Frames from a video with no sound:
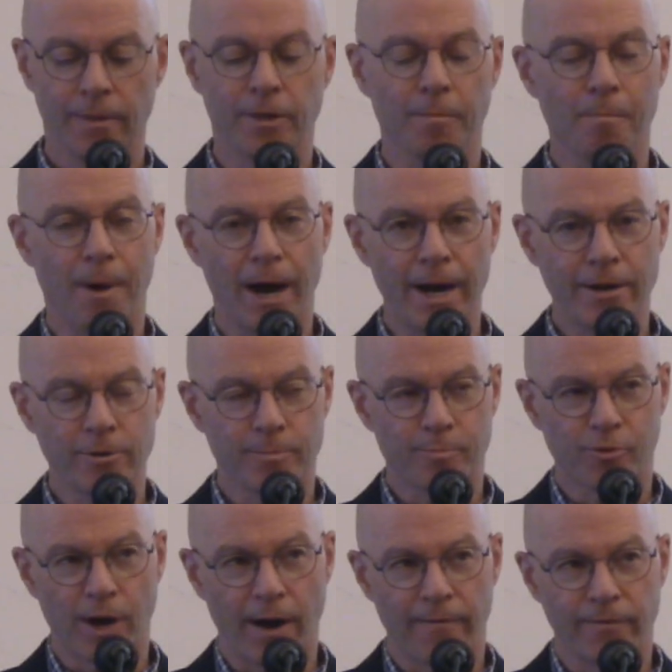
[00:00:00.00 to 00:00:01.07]
The minor
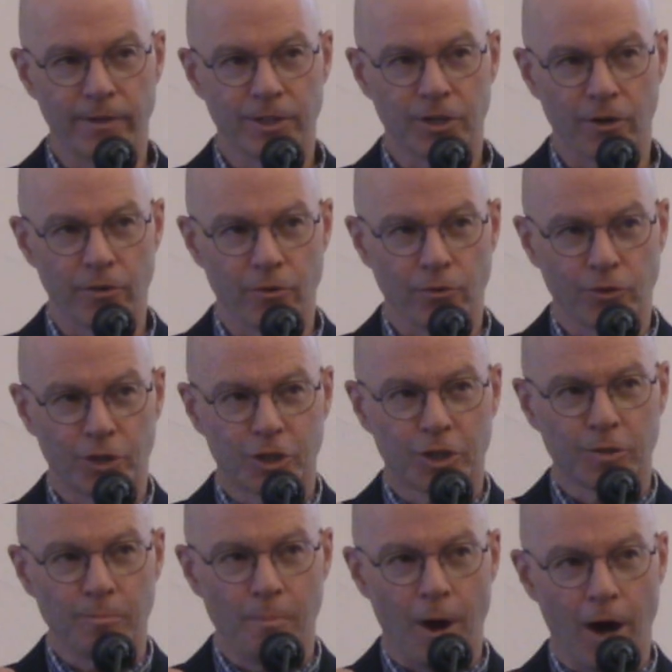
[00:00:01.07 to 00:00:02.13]
prophets are those
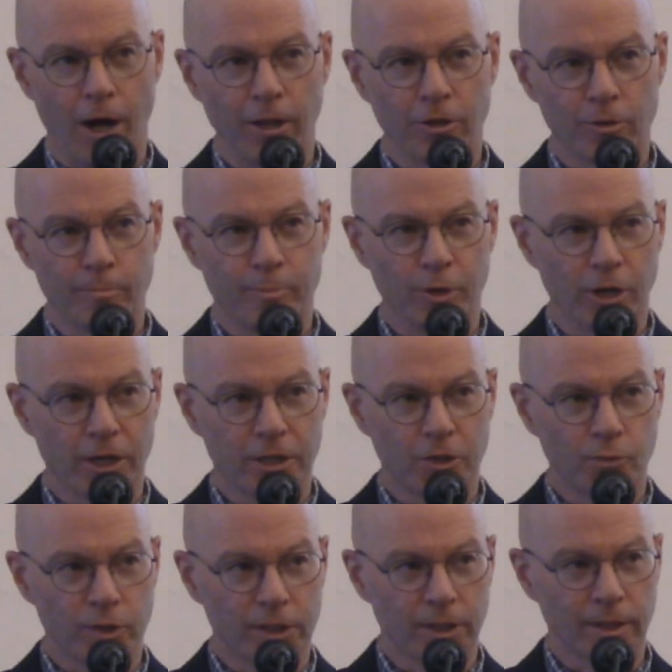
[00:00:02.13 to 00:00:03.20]
smaller
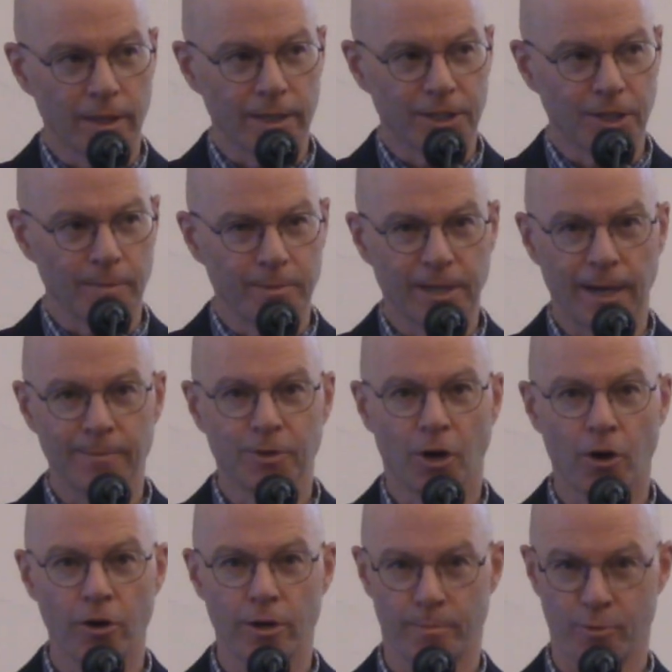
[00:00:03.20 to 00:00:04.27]
books with the sometimes
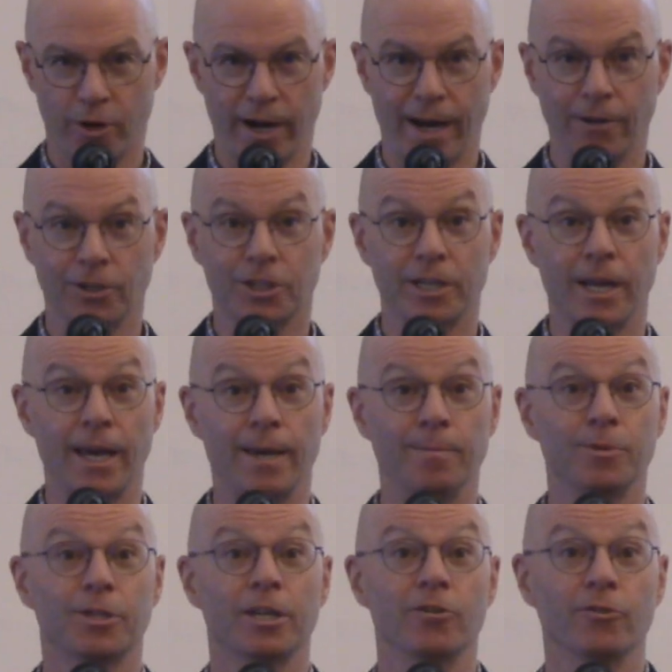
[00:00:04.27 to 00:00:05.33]
hard to pronounce
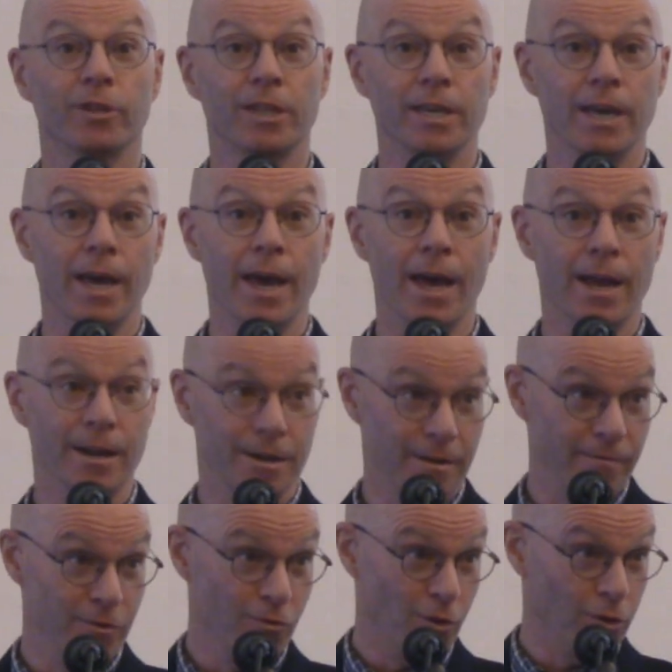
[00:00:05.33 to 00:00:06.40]
names that are at the end
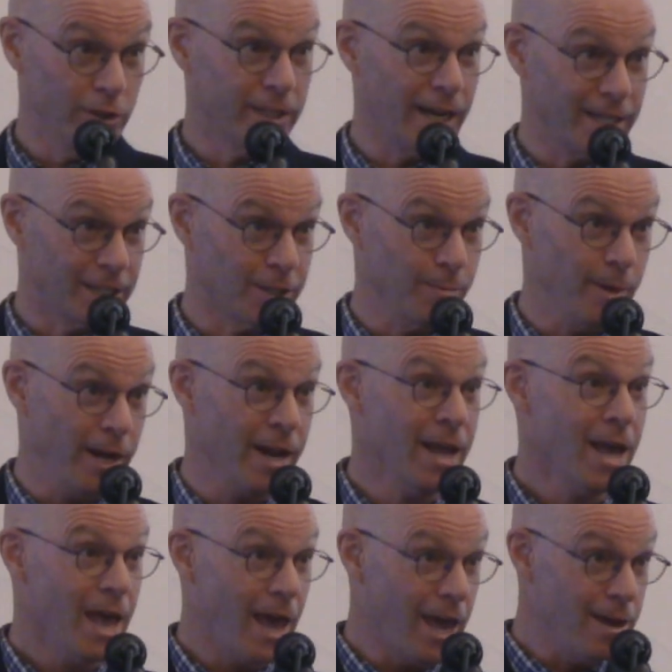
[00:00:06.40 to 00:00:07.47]
of your Old Testament.
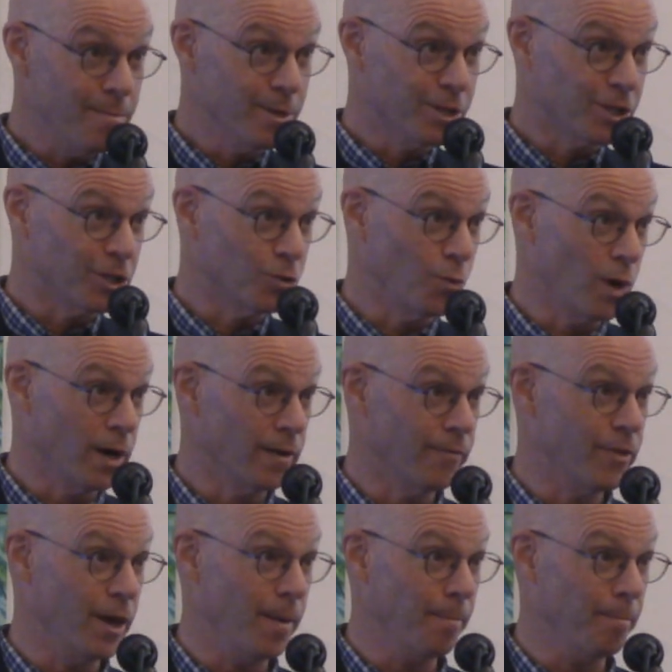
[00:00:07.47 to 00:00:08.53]
Amos is one
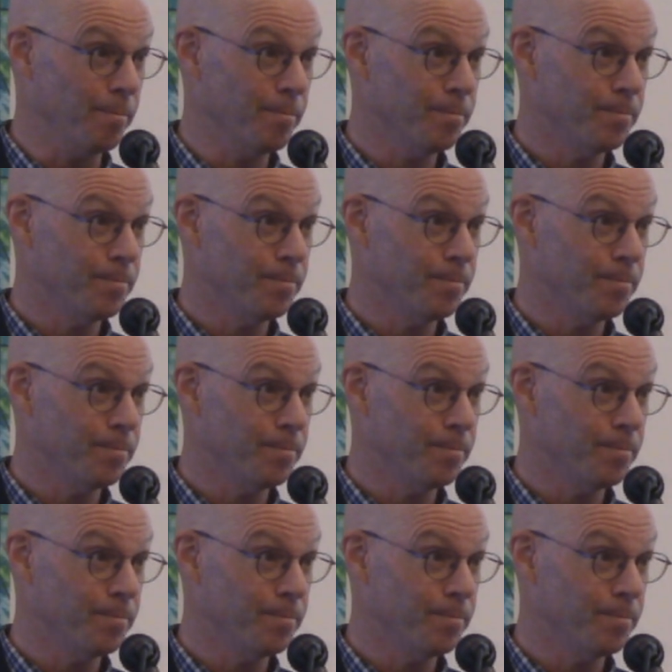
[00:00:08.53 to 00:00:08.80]
of them.